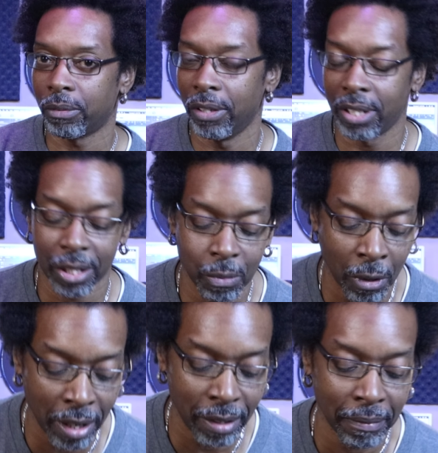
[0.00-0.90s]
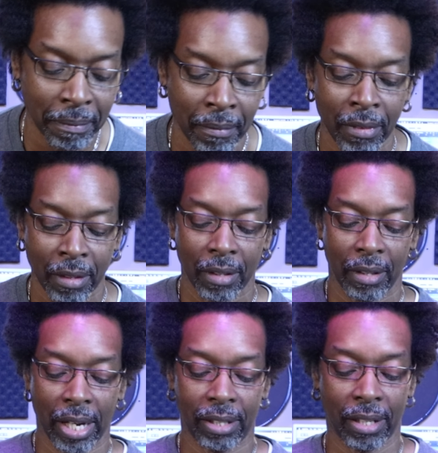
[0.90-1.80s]
So this is one
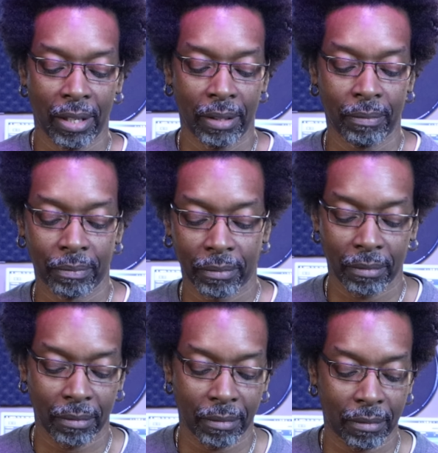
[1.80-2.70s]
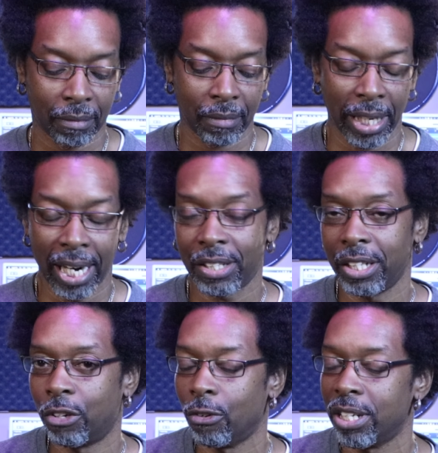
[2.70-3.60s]
that, that I
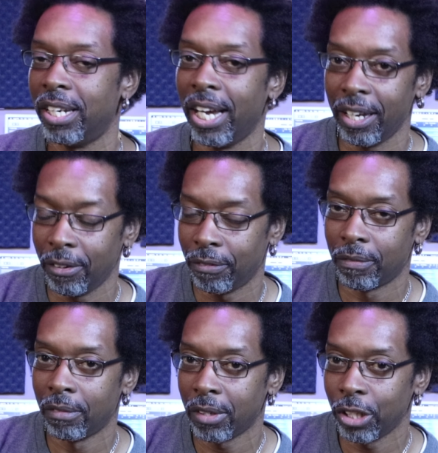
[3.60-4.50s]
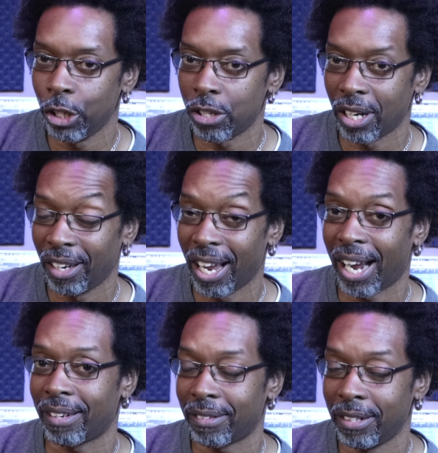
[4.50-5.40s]
see Chris Dave using a
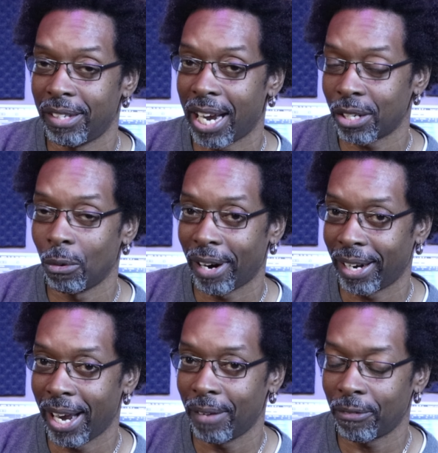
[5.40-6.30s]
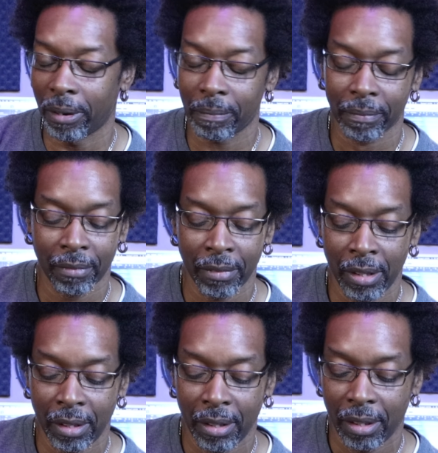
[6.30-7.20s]
lot. He's actually where I got it from.
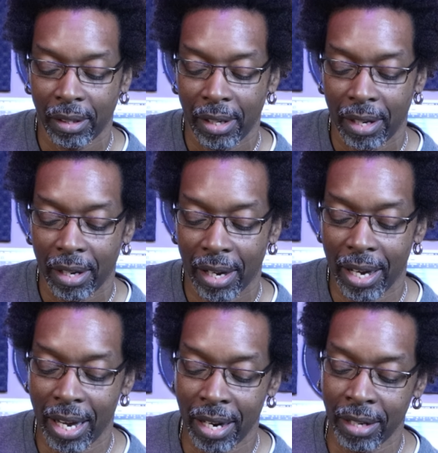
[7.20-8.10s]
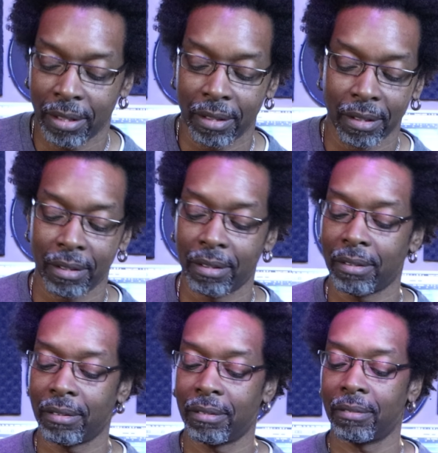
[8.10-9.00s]
And
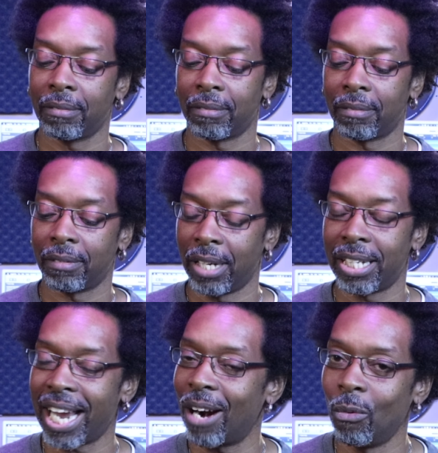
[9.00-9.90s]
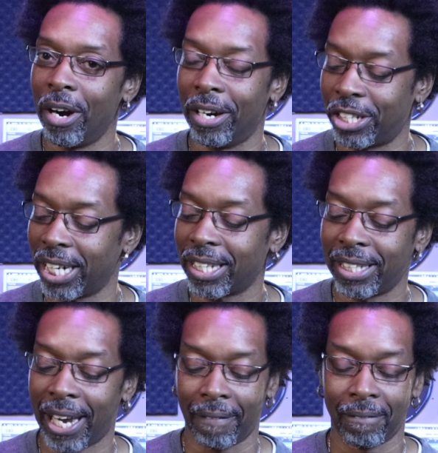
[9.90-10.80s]
it's kind of weird, check
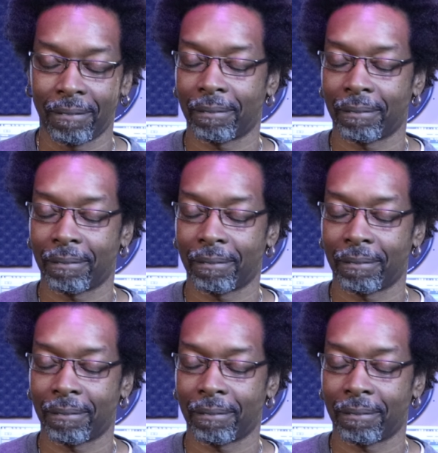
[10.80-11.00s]
this out.